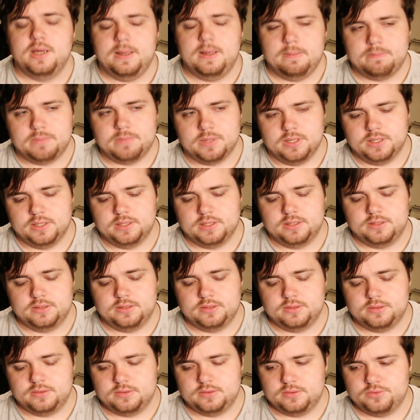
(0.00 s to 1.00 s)
but
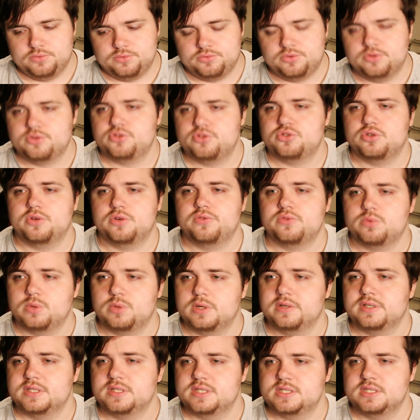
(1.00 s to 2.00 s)
the
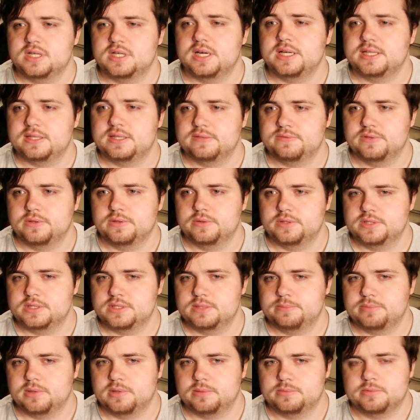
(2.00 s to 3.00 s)
software inside the phone is the
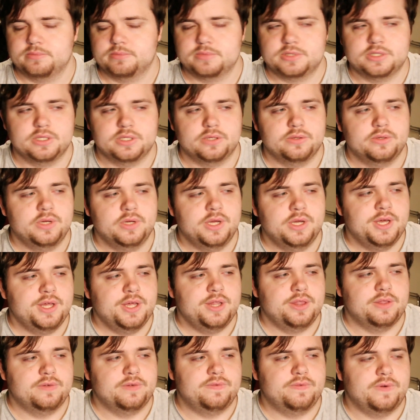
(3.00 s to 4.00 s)
problem. So
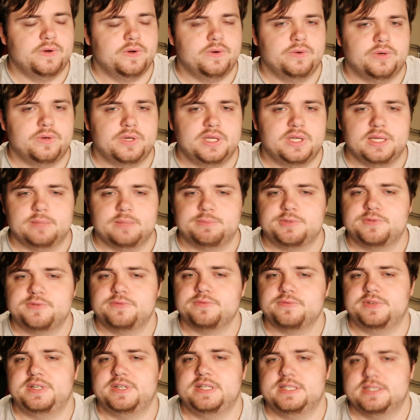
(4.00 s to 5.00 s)
the phone keeps
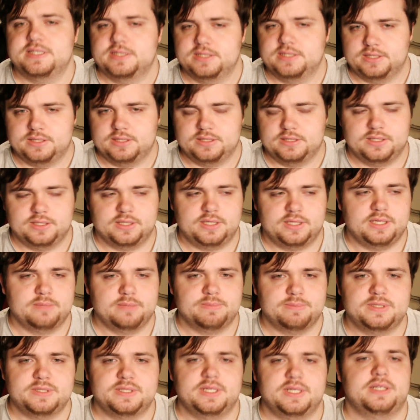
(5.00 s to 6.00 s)
freezing, it
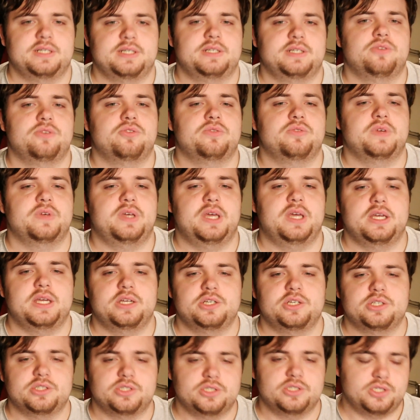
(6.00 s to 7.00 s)
keeps sending
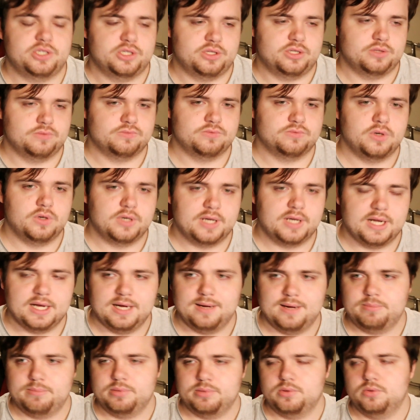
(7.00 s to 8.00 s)
notifications to the wrong app,
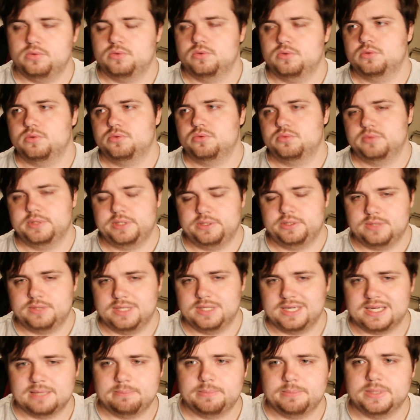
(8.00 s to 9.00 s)
or when you
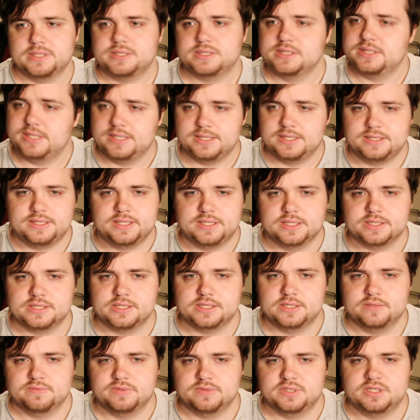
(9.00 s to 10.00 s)
click a button, it
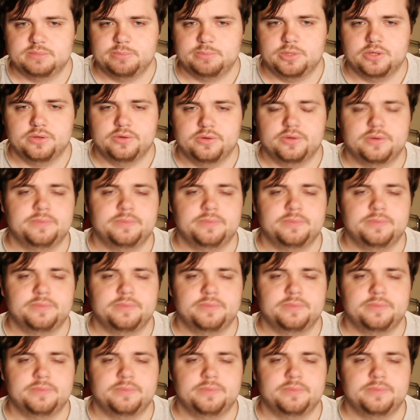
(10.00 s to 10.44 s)
doesn't respond.